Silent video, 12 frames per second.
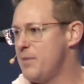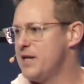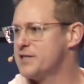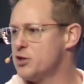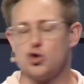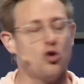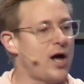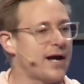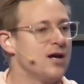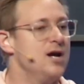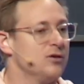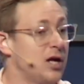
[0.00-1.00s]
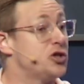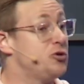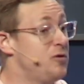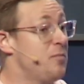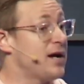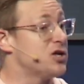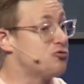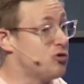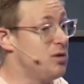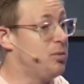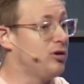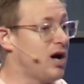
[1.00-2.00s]
And he says, so like, like doing my
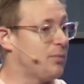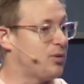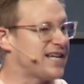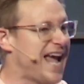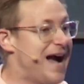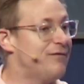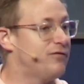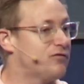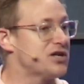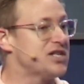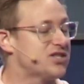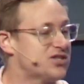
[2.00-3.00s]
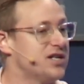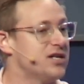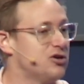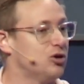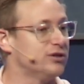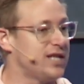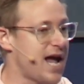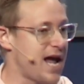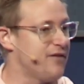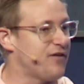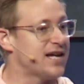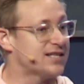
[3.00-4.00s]
dribble up like every single day.
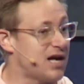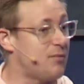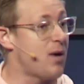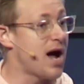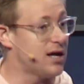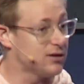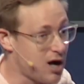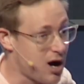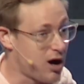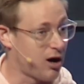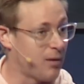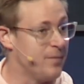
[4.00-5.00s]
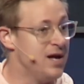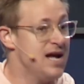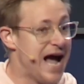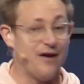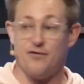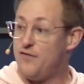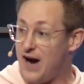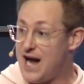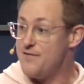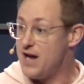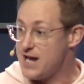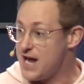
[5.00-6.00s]
If I set my alarm at
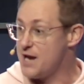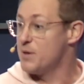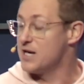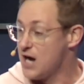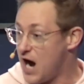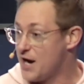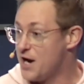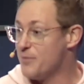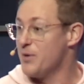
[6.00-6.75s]
5 a.m. and got up